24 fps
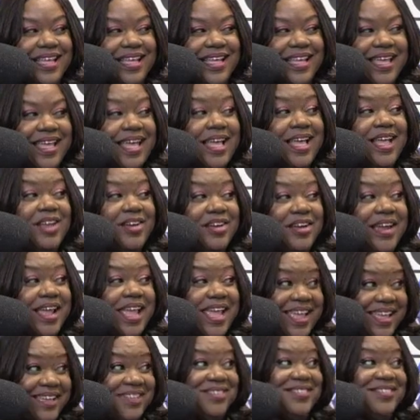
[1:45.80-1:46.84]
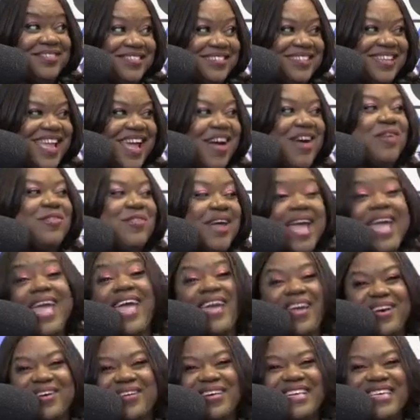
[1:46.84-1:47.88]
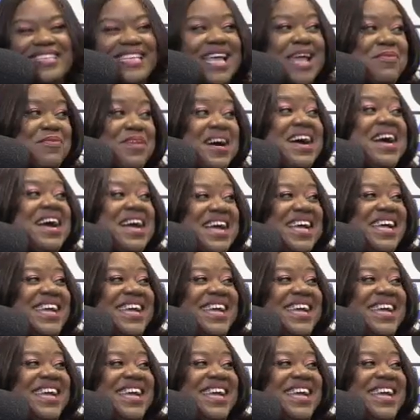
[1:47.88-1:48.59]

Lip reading: Hell or hell? Oh, hell, because they won.